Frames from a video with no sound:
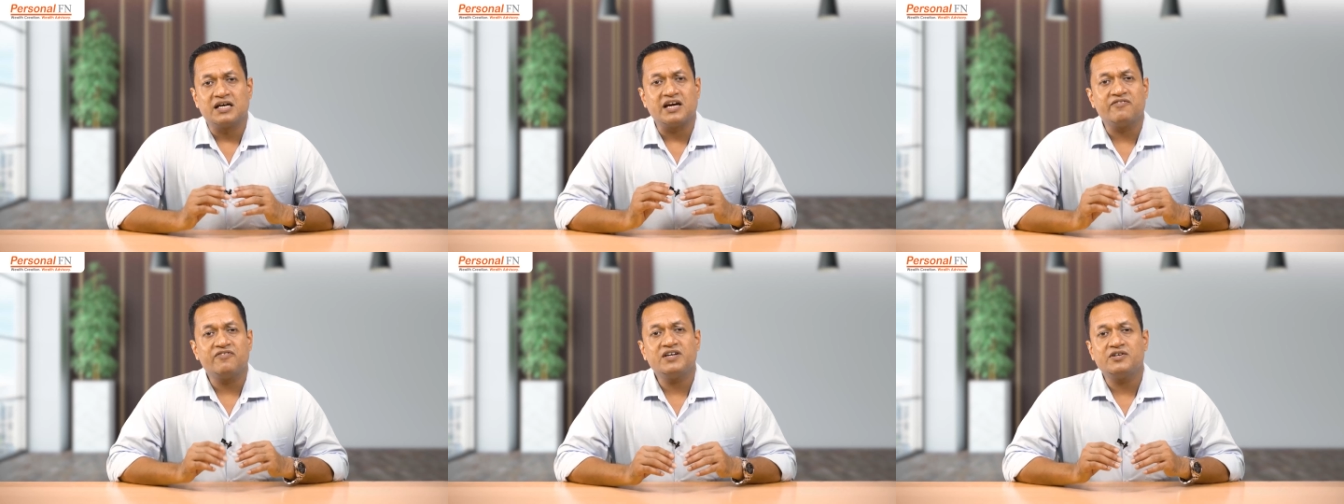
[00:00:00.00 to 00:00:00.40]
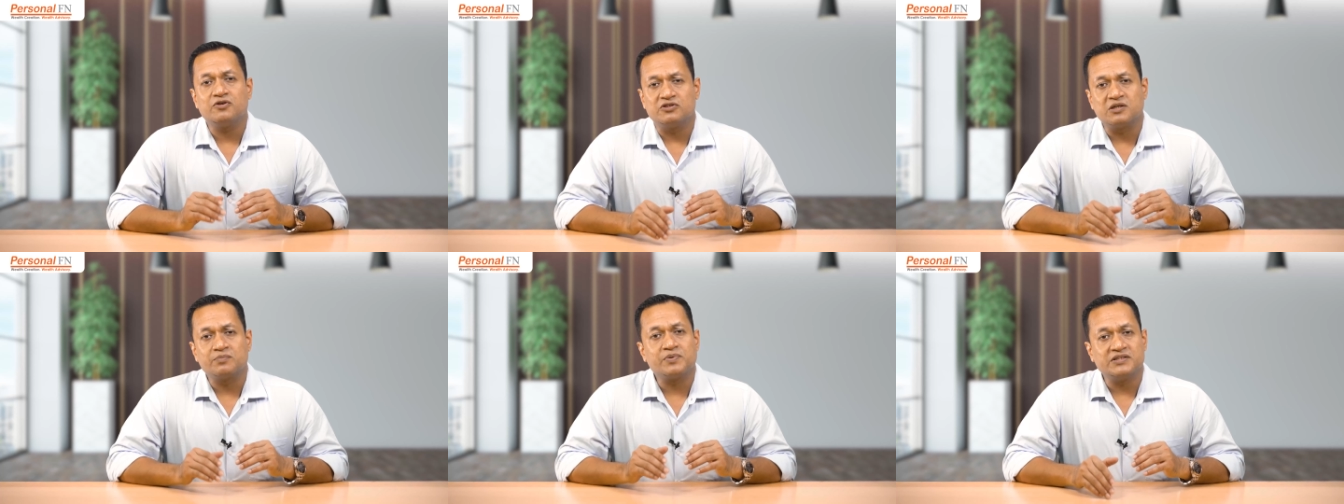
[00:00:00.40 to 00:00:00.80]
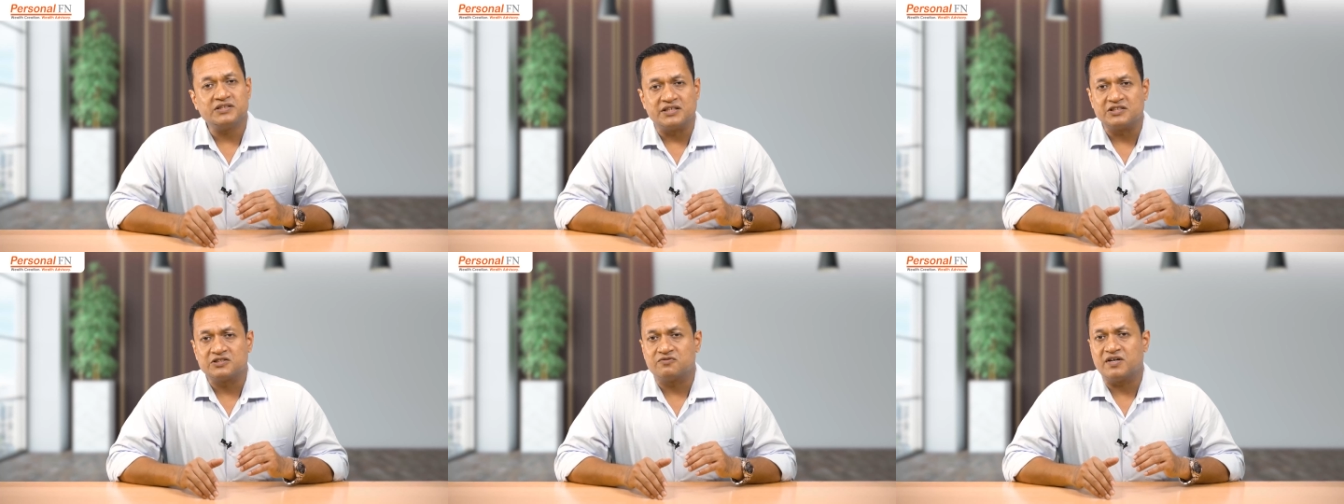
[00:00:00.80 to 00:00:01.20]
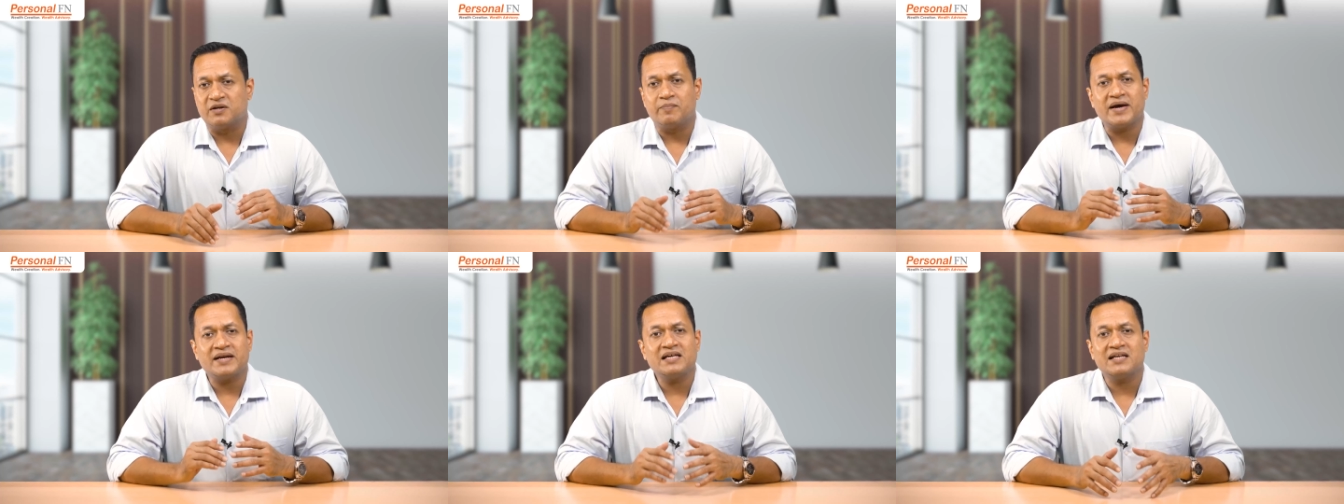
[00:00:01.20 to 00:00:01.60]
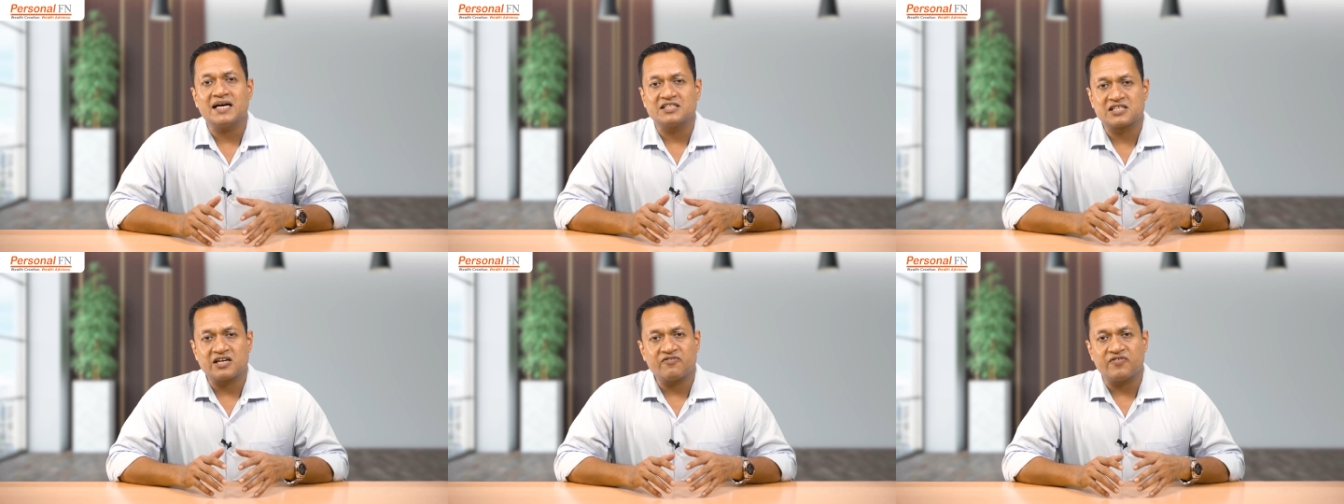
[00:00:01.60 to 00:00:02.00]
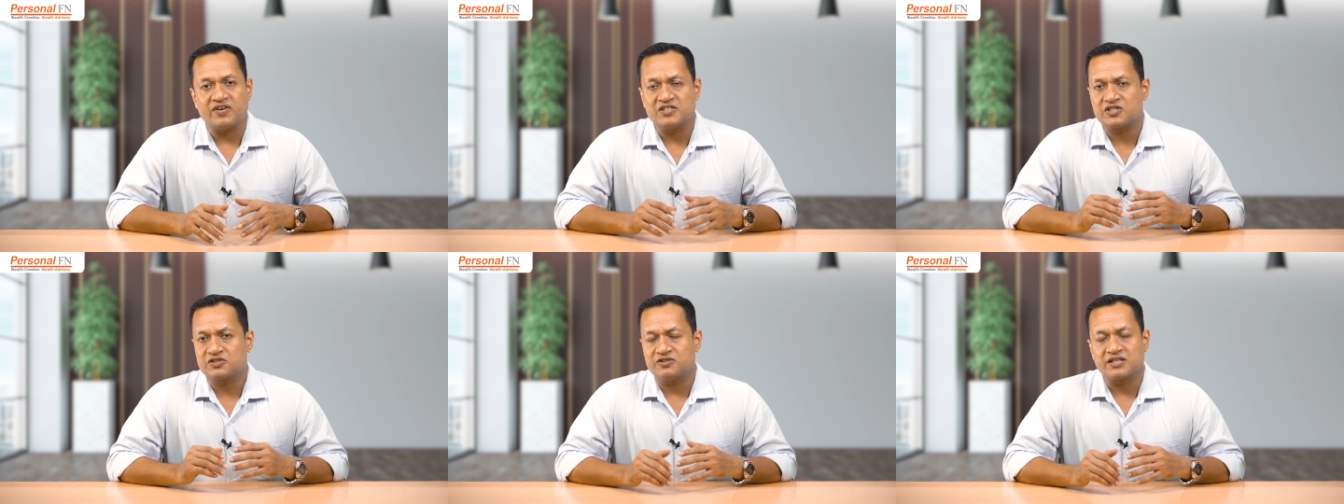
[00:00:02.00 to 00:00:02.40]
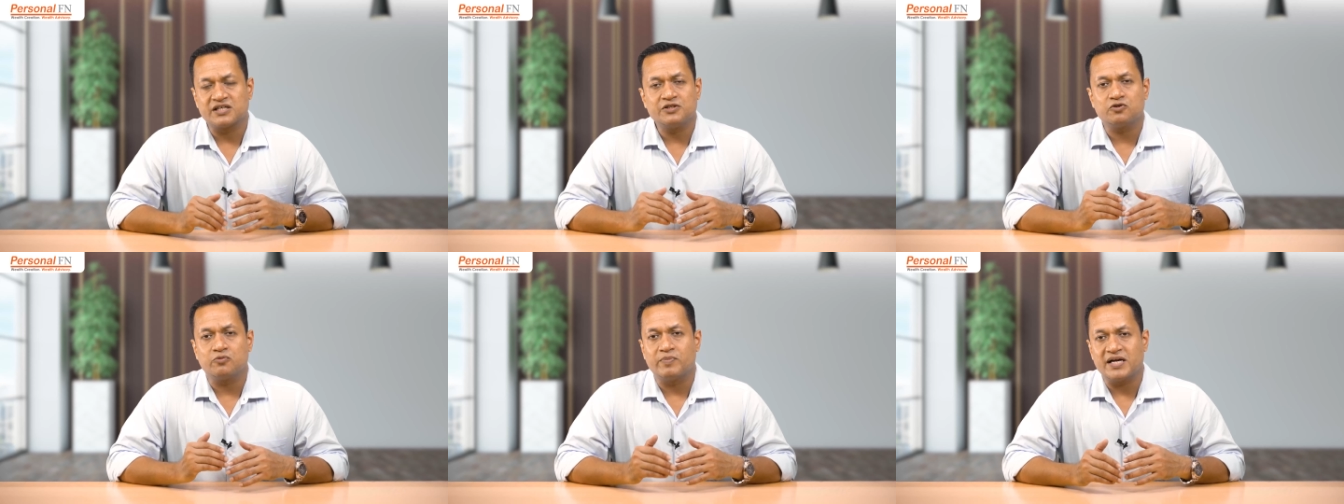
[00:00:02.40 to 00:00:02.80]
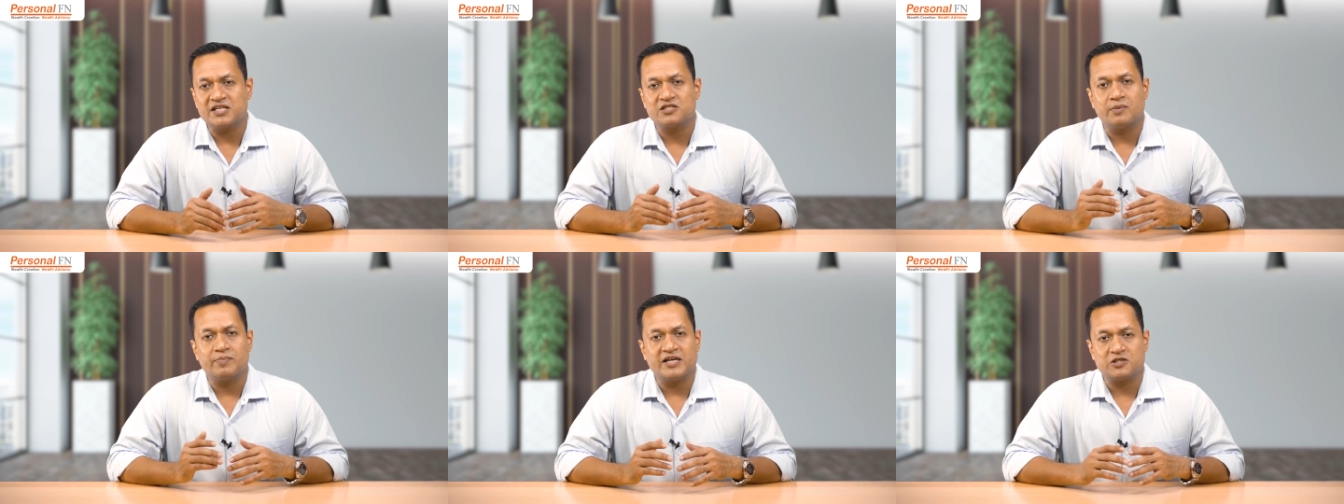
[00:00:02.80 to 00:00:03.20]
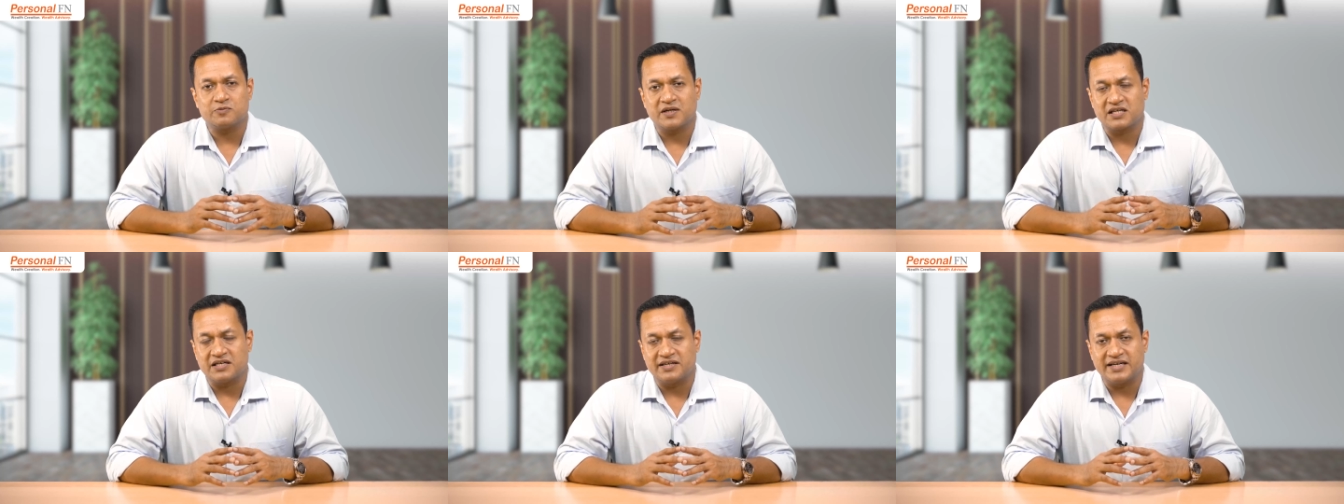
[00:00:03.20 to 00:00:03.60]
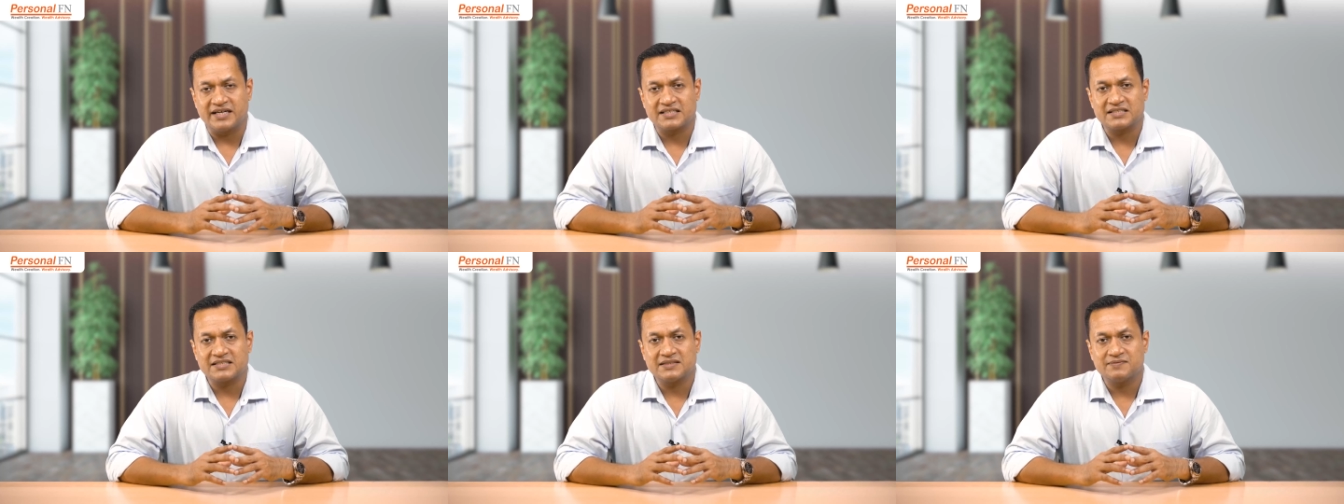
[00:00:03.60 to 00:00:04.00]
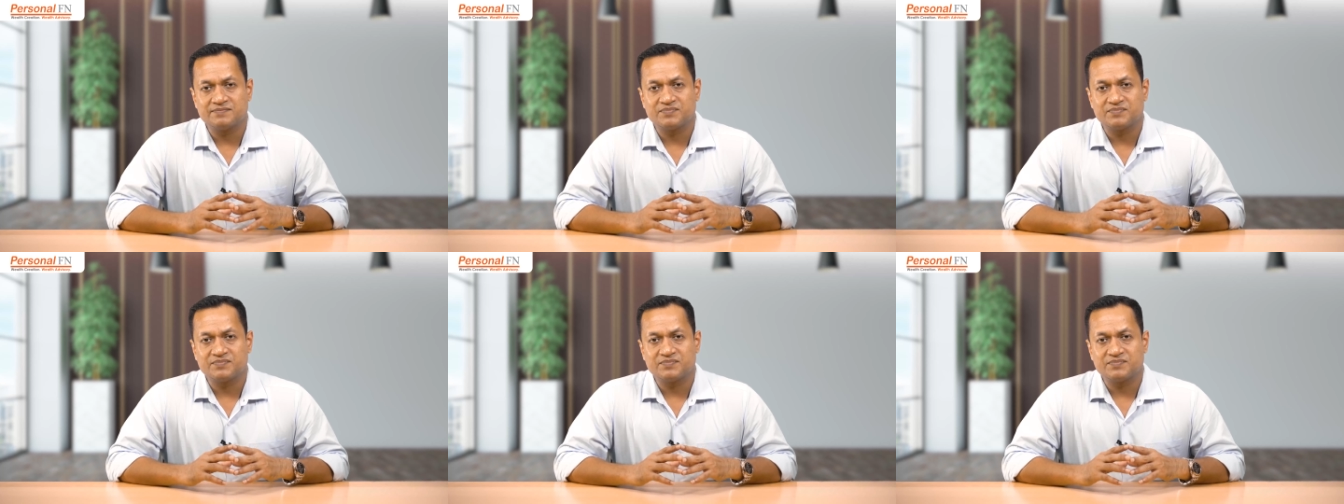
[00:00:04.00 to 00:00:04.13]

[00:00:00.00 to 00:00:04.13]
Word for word: even during periods when many large cap funds struggle to match the benchmark index.